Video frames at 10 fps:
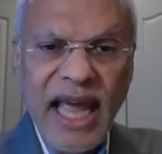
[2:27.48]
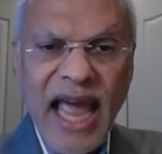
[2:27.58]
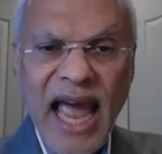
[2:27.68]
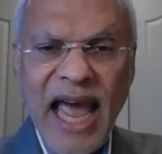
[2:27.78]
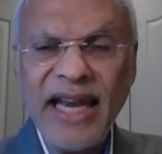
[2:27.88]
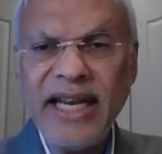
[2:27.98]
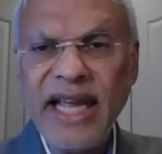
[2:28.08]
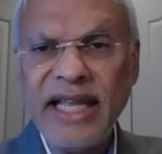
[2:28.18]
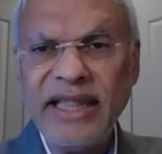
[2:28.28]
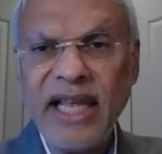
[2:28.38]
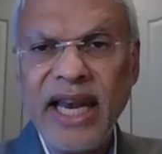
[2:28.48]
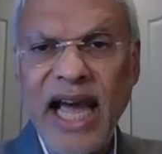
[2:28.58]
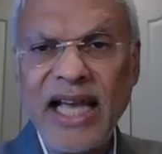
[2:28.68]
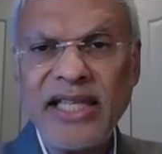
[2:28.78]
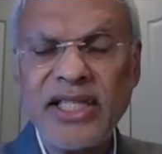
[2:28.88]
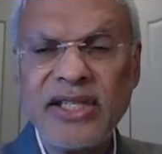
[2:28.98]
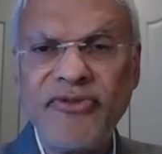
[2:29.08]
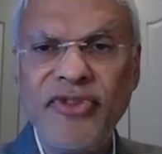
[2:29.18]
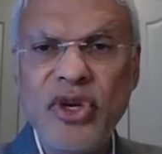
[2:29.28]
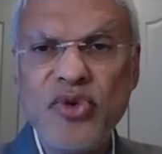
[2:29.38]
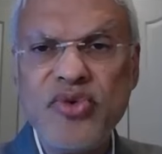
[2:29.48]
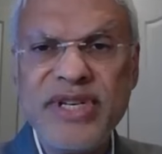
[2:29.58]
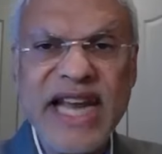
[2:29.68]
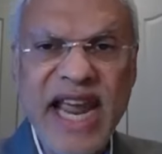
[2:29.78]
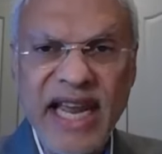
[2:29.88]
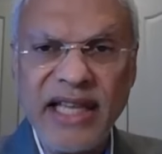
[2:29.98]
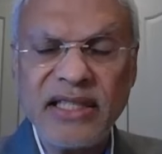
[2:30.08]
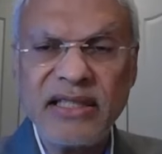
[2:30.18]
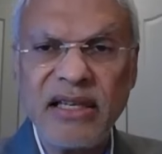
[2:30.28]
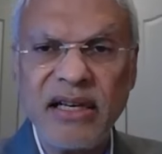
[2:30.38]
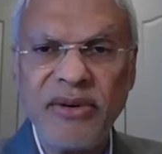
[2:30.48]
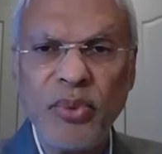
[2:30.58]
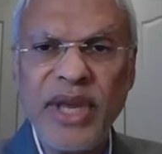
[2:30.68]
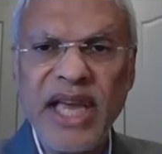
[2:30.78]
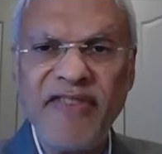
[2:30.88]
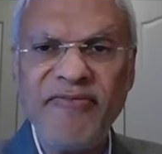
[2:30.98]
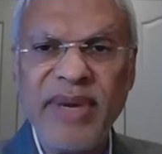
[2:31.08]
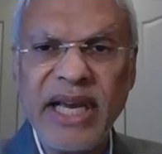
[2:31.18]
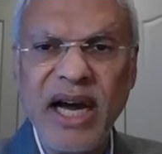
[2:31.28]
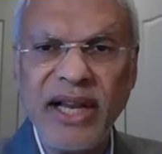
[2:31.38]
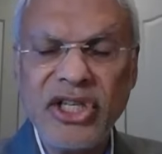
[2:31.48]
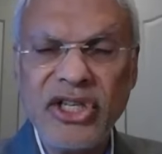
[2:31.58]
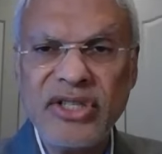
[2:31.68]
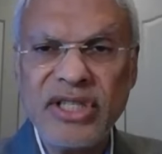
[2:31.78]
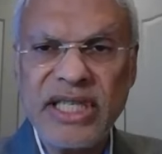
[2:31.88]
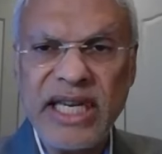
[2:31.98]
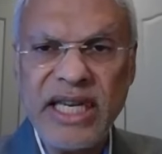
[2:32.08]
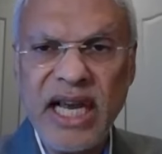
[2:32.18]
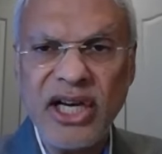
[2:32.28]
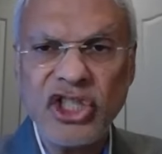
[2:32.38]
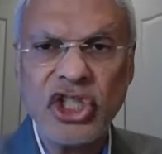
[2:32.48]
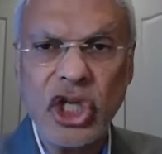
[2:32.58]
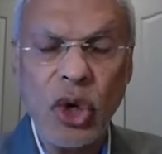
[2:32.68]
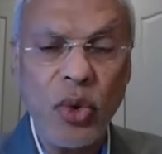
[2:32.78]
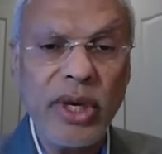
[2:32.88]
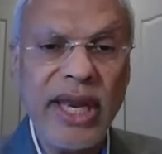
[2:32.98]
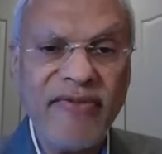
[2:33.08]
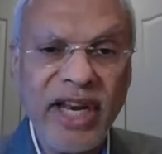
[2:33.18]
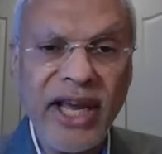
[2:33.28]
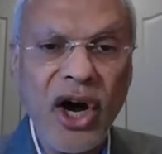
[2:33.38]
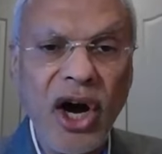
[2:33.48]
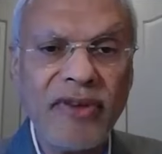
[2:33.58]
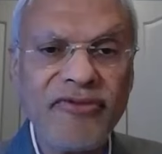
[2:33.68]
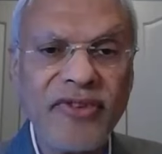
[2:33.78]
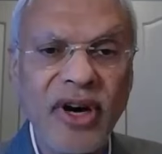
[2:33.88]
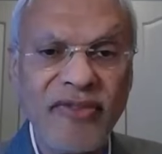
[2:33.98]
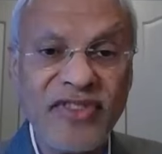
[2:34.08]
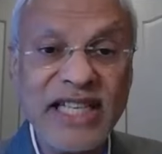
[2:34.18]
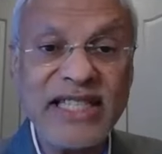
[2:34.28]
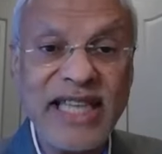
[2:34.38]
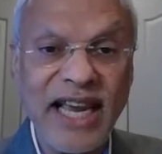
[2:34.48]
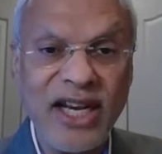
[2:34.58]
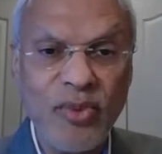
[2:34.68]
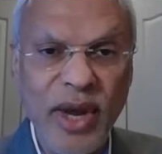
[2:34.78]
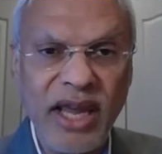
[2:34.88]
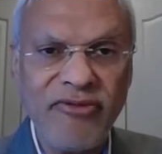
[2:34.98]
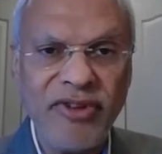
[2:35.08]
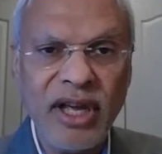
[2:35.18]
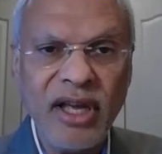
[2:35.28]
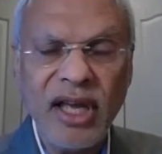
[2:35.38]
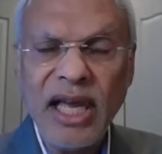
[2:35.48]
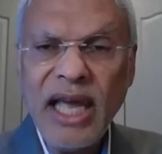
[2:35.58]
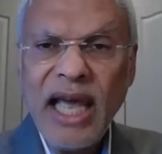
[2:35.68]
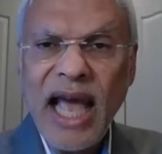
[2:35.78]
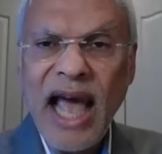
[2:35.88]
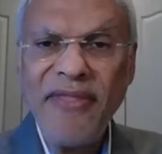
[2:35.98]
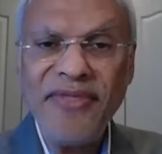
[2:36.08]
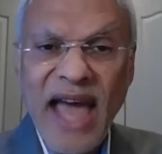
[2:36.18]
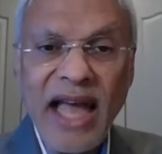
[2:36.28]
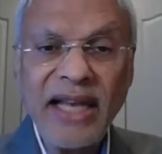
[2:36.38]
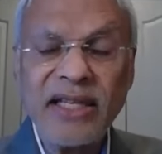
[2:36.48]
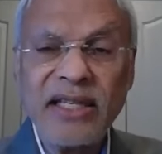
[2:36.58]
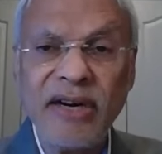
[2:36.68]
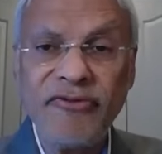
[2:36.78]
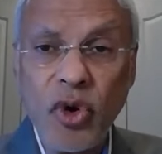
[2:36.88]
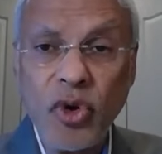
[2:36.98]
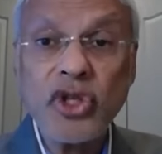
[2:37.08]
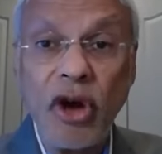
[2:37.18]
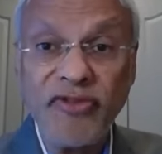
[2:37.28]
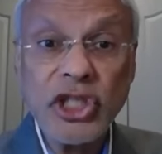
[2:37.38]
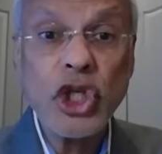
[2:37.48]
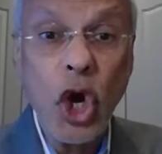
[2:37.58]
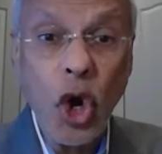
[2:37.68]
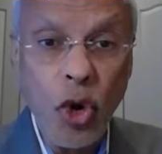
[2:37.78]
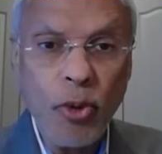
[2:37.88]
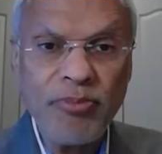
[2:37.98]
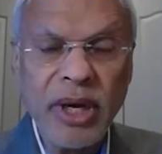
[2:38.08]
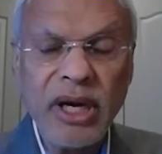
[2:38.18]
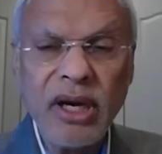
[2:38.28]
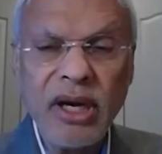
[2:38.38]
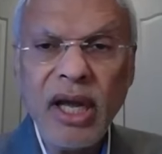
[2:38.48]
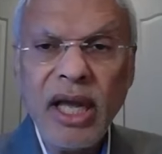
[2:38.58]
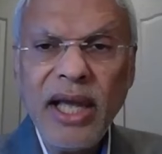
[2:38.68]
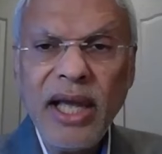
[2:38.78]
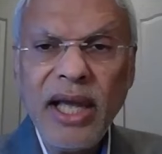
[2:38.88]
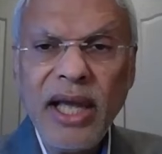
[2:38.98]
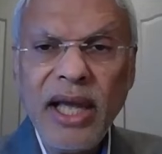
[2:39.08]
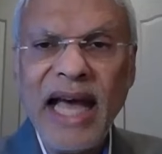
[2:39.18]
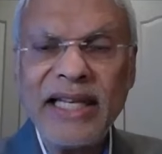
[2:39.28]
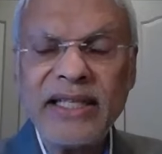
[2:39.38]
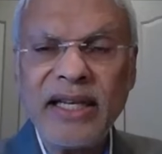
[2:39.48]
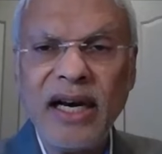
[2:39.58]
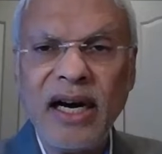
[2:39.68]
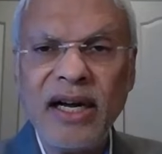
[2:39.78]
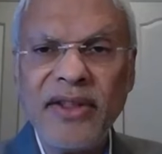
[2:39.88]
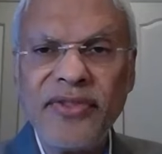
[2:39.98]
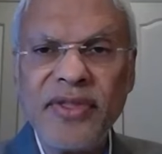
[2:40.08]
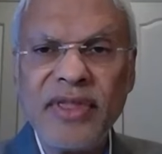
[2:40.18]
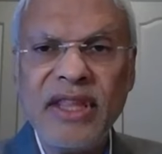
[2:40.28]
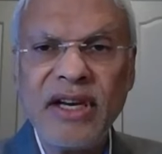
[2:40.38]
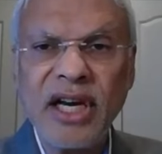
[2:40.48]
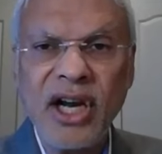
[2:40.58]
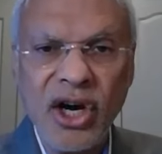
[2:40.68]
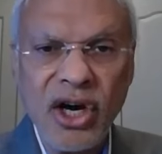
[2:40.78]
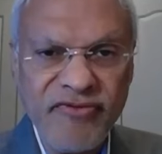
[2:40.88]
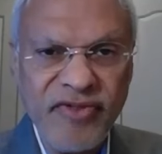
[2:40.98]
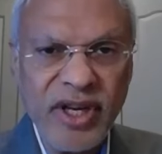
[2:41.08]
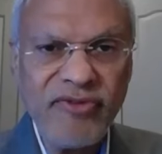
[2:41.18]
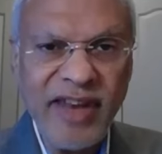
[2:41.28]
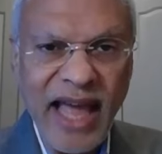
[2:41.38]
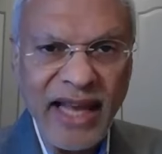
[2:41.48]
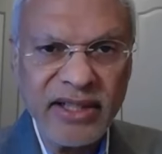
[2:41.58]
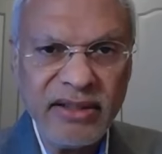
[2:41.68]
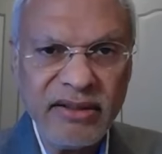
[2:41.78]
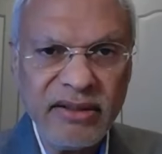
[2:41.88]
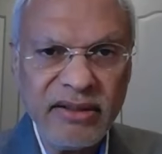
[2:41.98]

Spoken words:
And in the last few days, we have begun to see a slow leveling off of the second wave. And that, of course, offers hope that the curve will flatten,